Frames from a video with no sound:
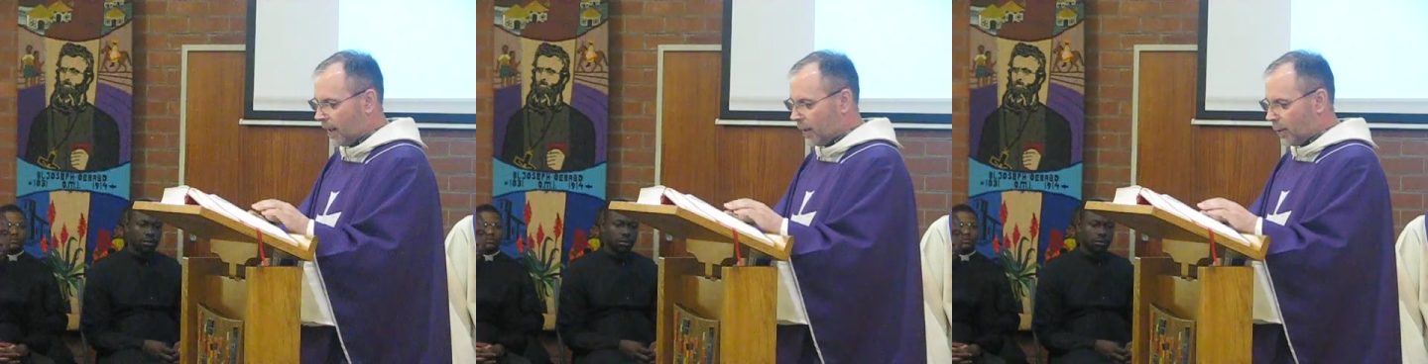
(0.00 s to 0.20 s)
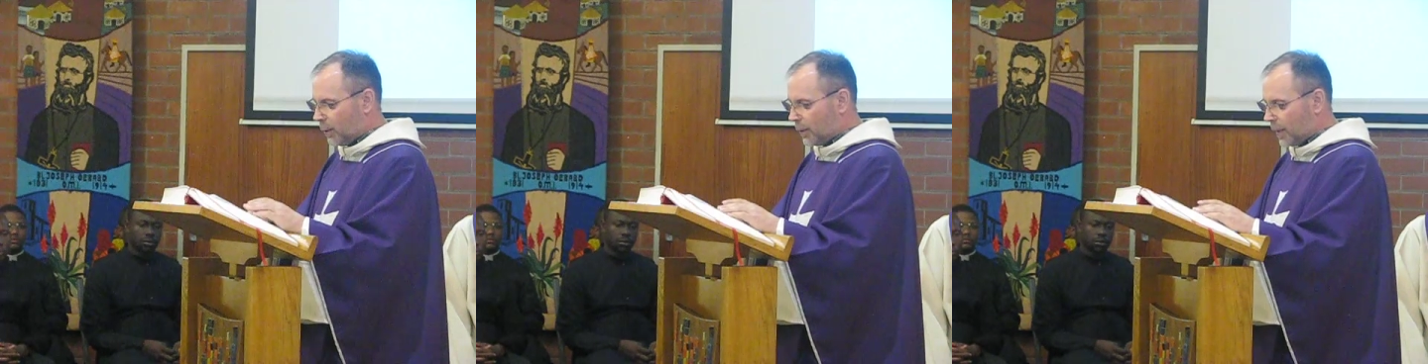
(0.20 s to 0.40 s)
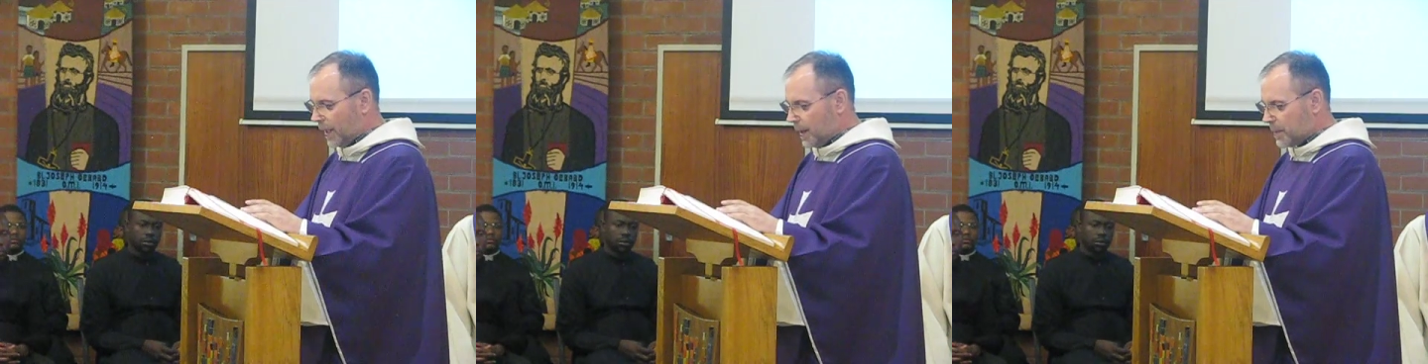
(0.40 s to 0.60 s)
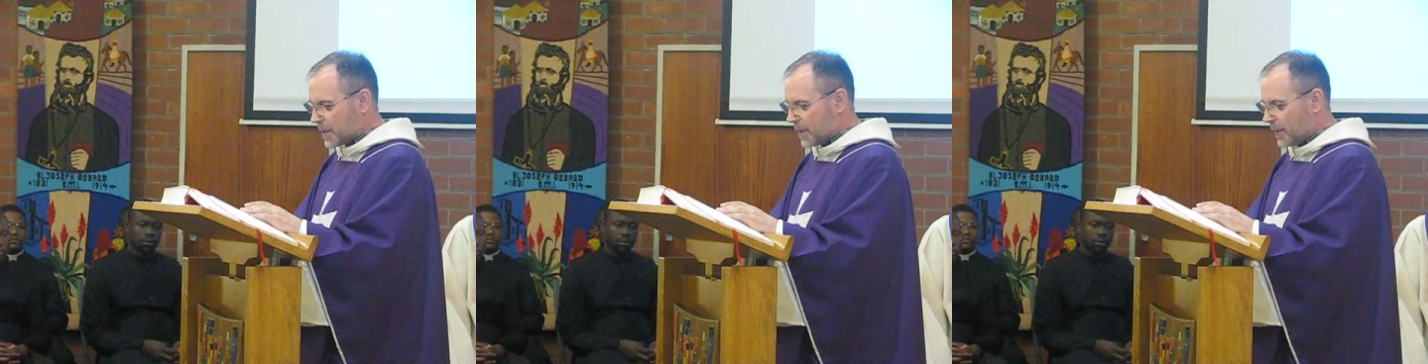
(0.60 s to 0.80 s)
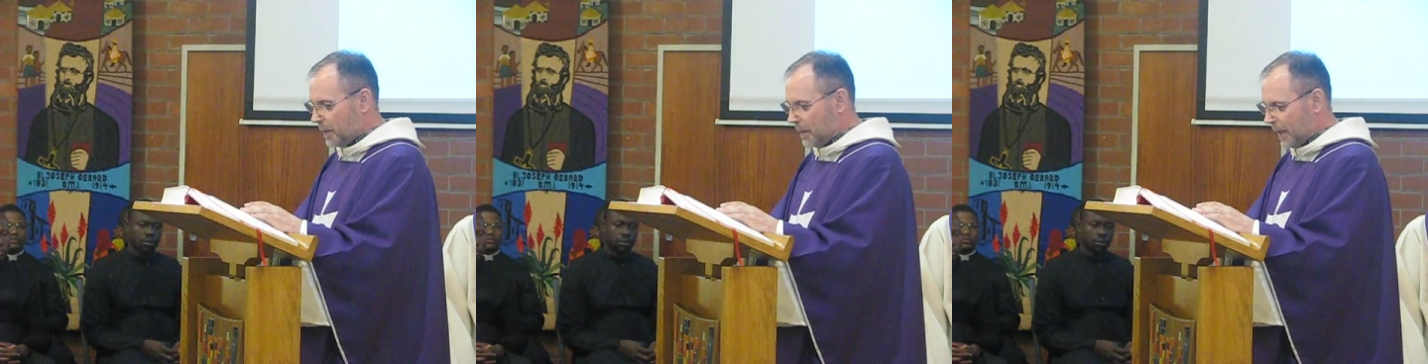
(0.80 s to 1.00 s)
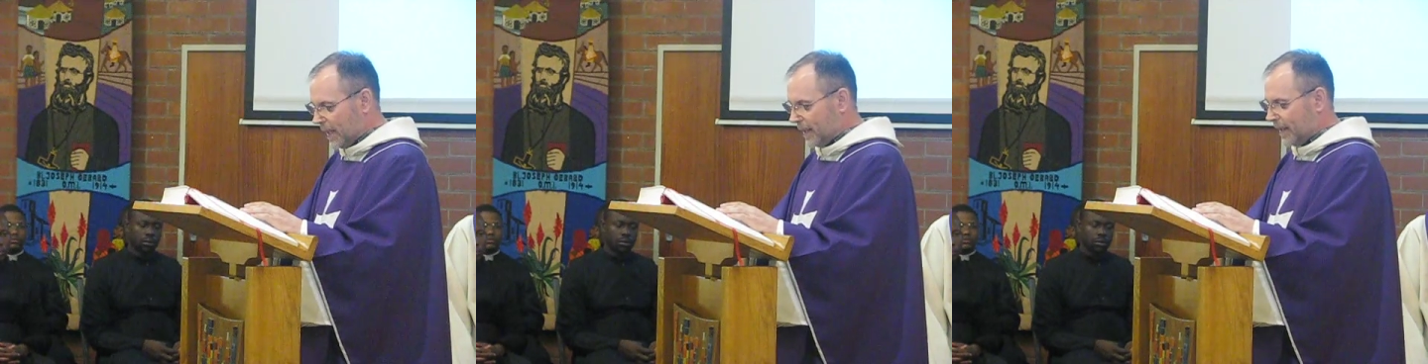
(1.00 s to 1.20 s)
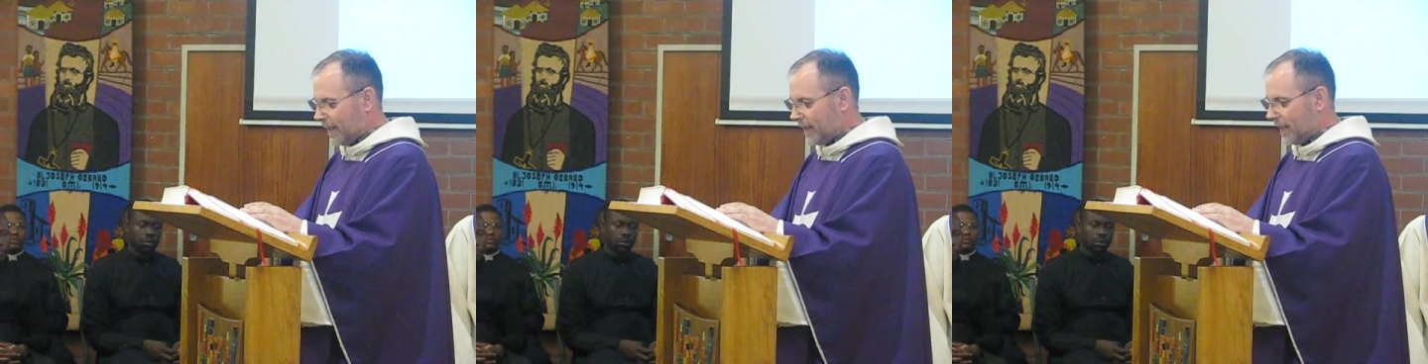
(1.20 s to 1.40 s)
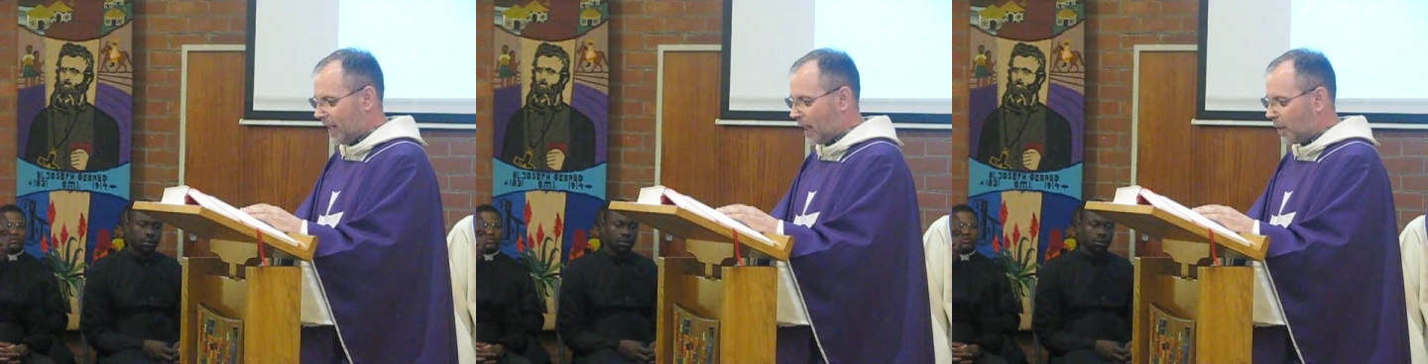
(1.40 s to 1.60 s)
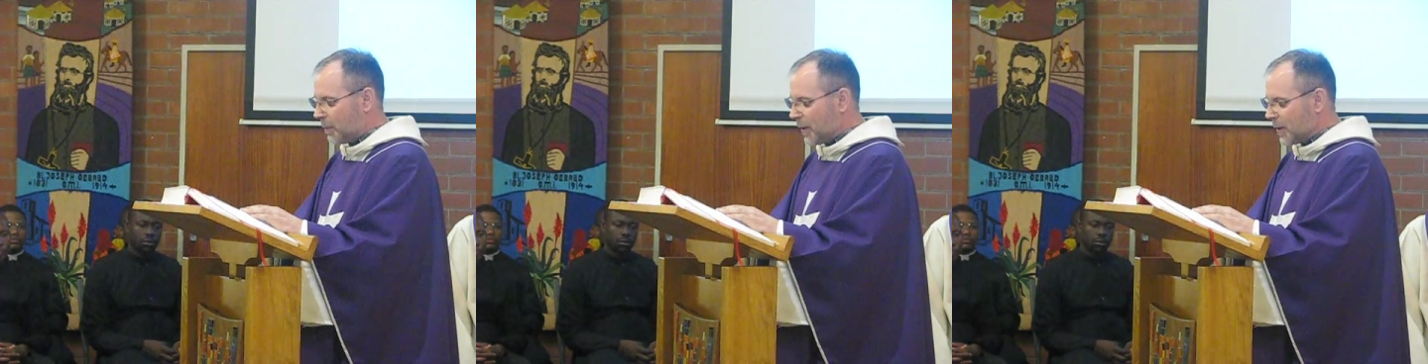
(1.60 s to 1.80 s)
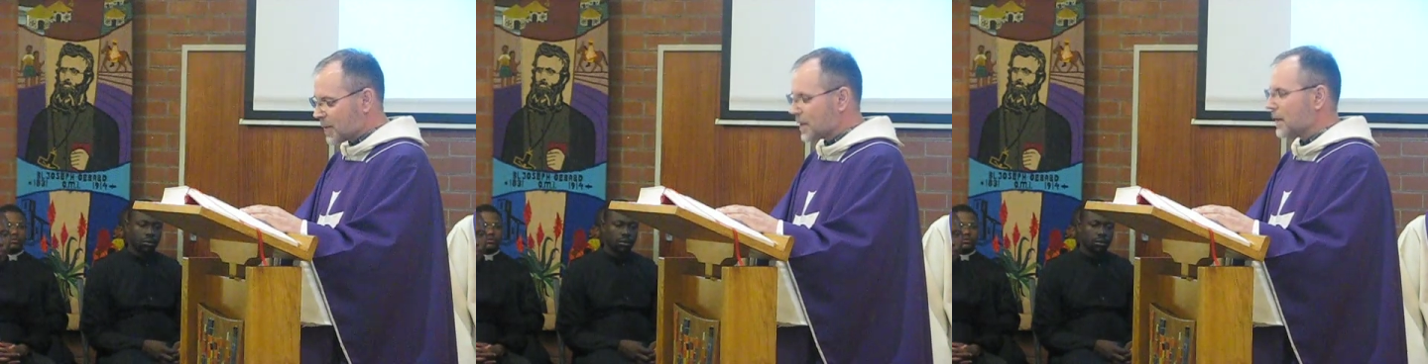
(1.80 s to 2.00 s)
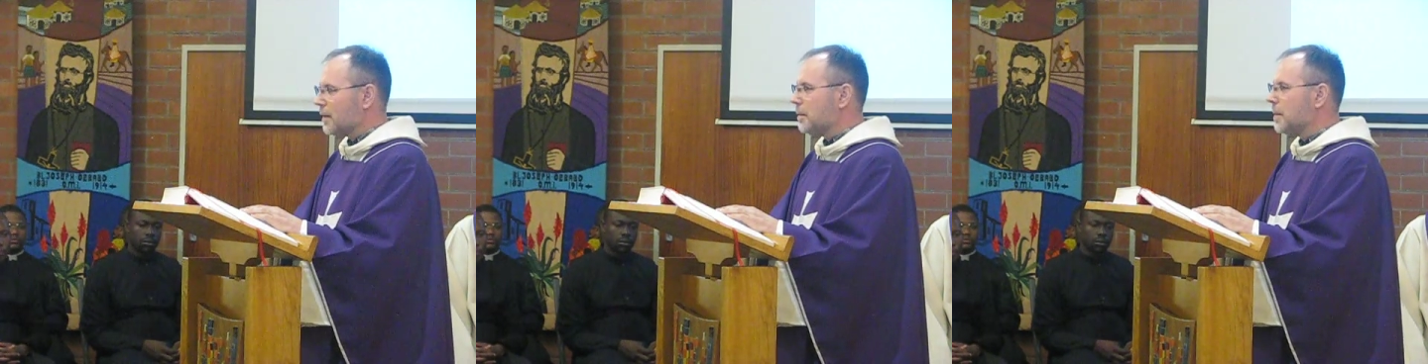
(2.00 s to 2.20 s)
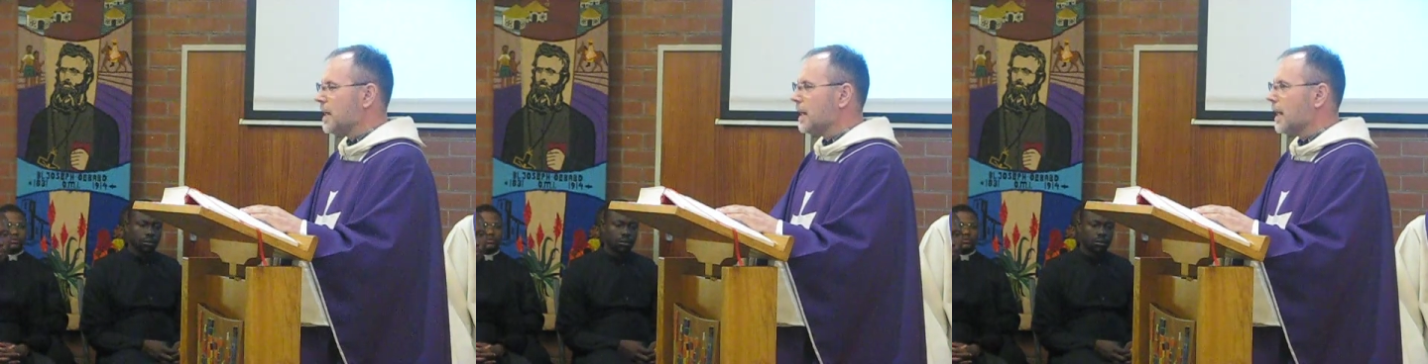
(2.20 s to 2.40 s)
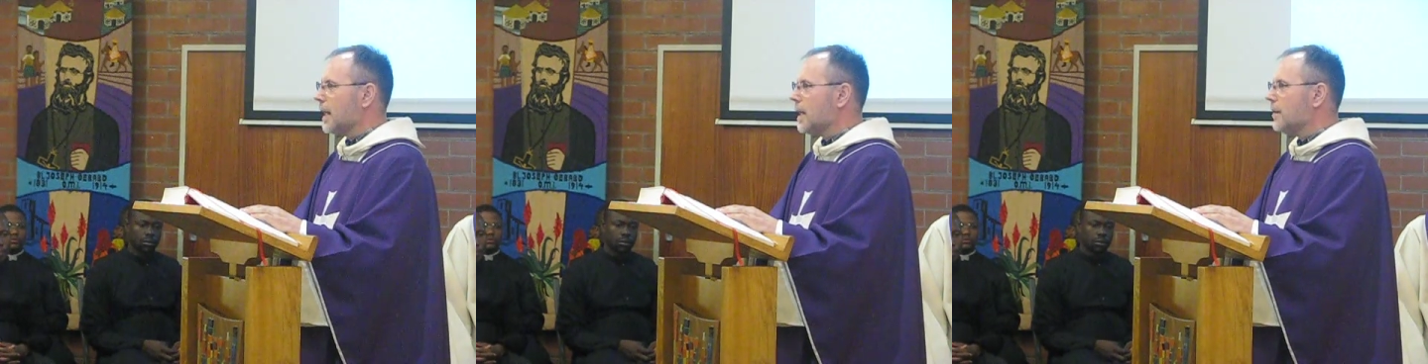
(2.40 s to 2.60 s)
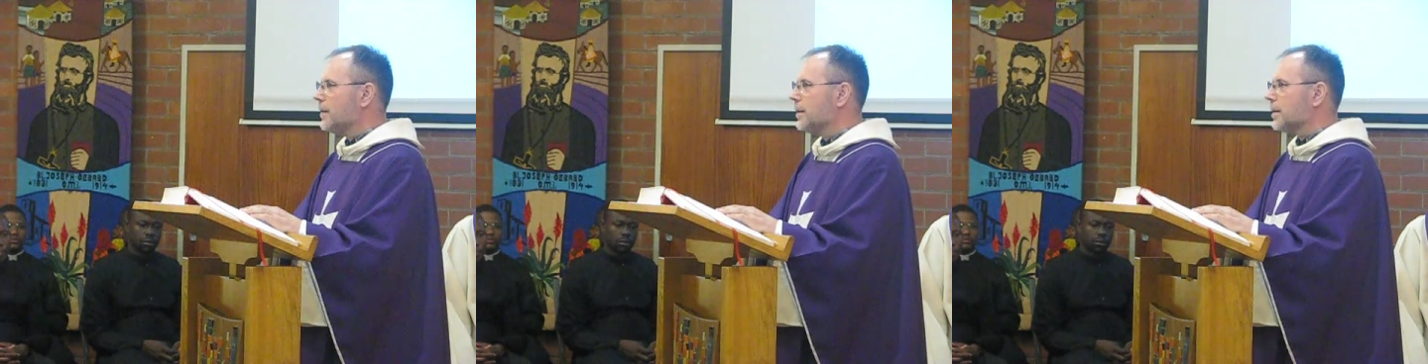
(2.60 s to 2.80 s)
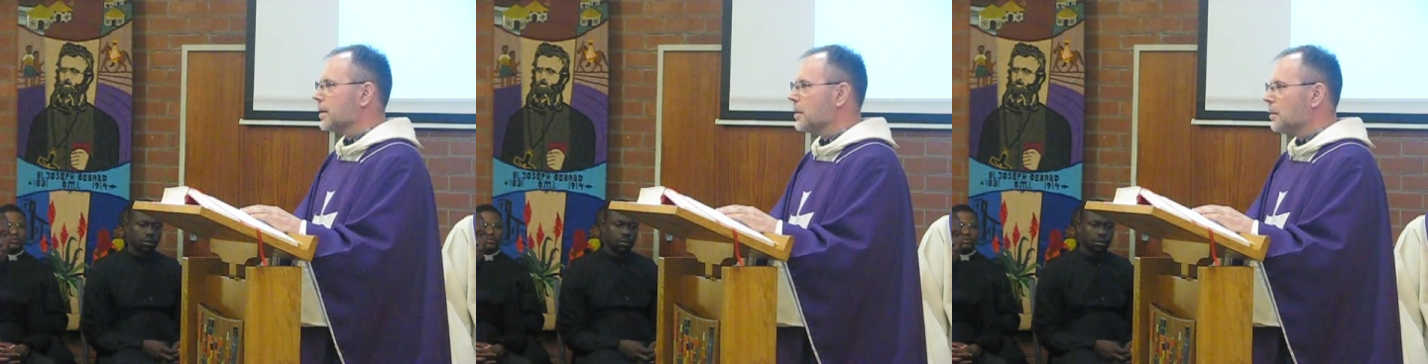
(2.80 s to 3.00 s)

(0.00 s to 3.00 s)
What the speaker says: who keeps repeating the abusive behavior,